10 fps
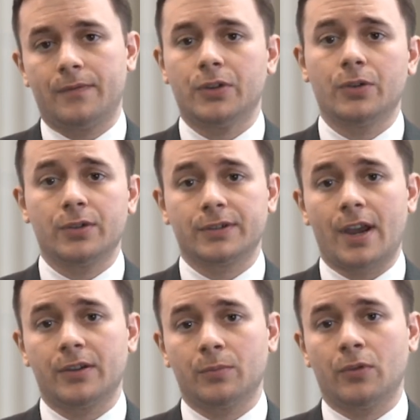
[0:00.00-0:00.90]
If you do
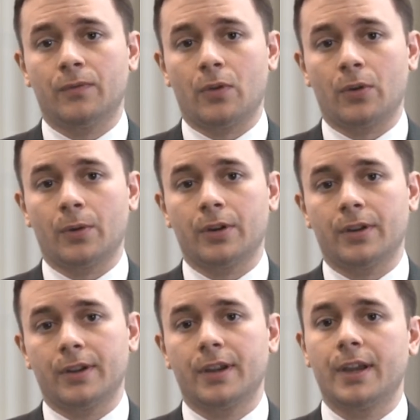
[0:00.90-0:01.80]
decide to move
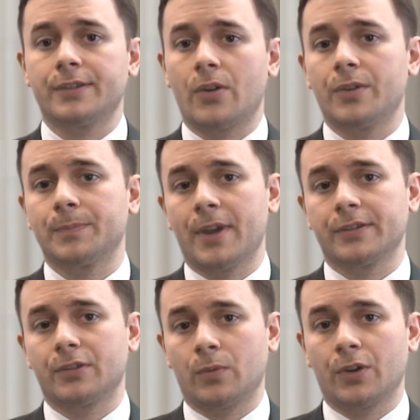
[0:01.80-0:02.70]
forward, it's always
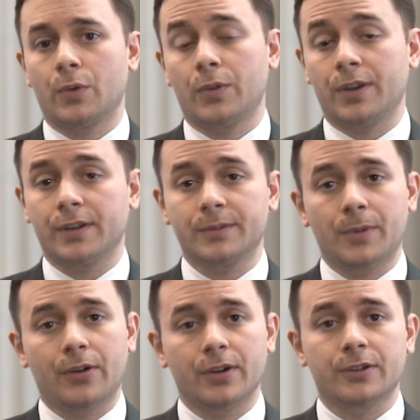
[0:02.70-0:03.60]
best to work with an
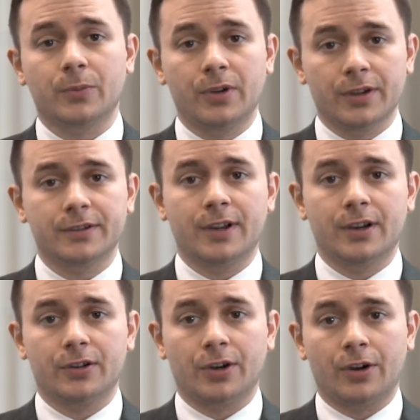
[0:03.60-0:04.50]
experienced real
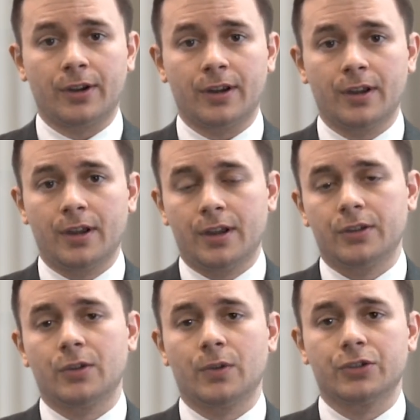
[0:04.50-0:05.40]
estate attorney
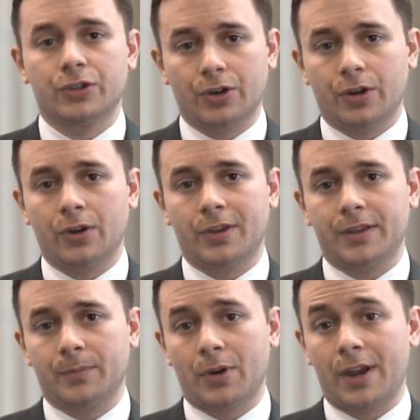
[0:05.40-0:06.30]
to ensure
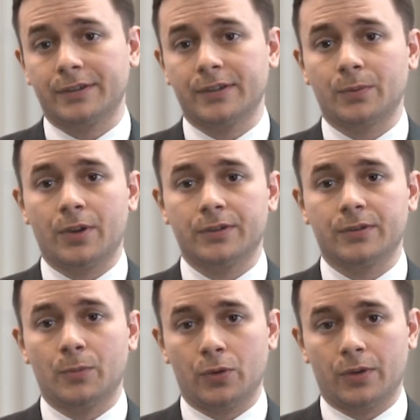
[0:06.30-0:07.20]
that the process runs
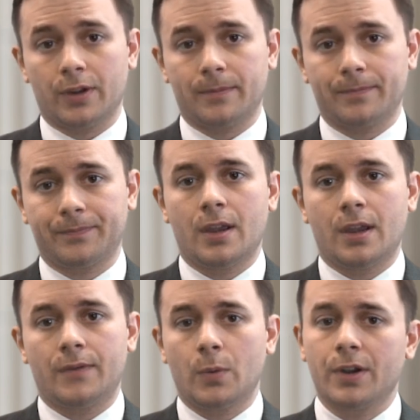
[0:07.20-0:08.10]
smoothly.
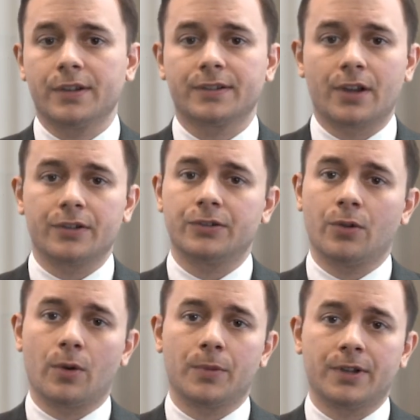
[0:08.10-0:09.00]
If you want to discuss
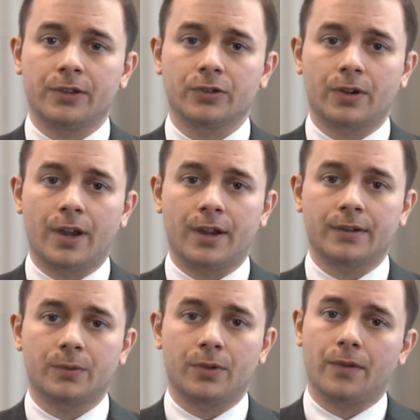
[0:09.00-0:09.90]
your potential
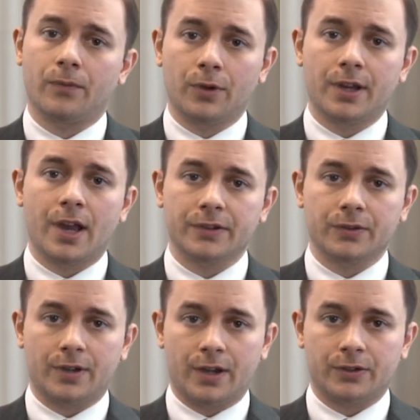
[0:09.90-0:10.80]
case with a free
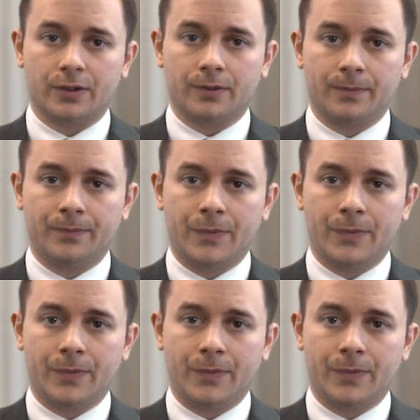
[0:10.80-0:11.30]
consultation,